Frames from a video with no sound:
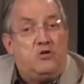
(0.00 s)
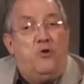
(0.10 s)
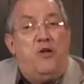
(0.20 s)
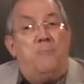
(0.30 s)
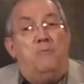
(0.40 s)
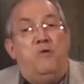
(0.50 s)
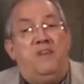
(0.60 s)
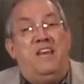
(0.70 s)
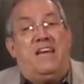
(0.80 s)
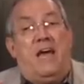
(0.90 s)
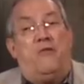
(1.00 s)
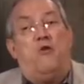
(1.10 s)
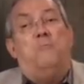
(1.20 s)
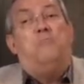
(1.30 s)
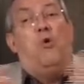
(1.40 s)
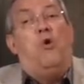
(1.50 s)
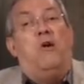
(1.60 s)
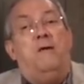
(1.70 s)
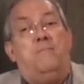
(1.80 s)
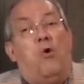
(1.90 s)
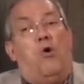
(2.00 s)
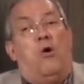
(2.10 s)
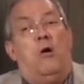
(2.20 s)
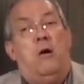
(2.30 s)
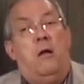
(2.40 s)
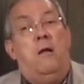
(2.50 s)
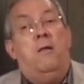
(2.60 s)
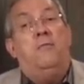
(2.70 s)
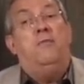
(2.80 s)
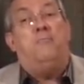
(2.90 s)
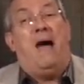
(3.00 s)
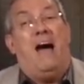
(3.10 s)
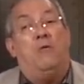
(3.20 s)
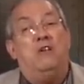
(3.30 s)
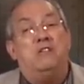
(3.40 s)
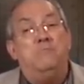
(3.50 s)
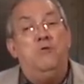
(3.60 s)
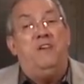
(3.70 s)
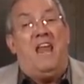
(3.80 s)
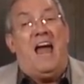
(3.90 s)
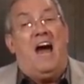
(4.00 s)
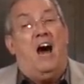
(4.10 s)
So they're moving together more and more. The power is moving